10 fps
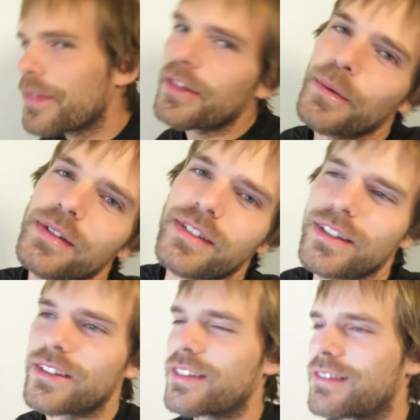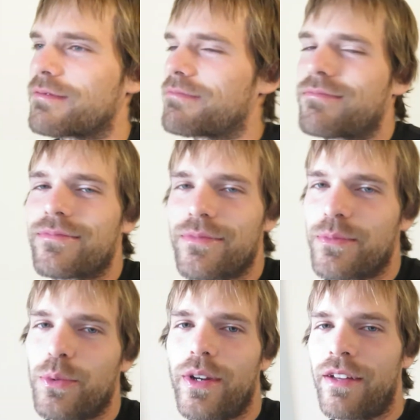There was a
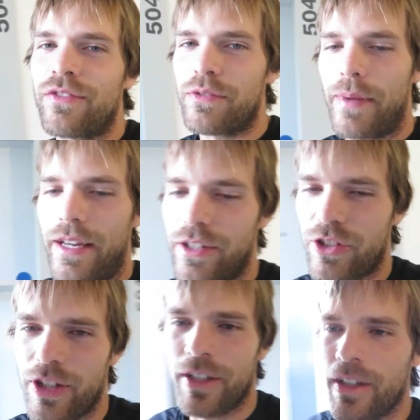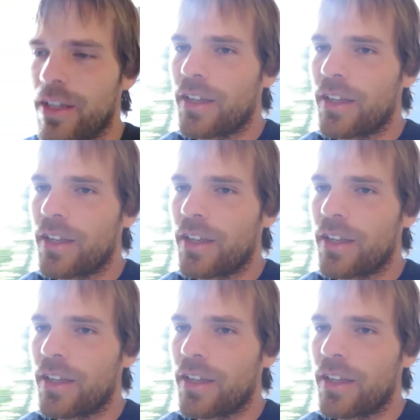whatever manager.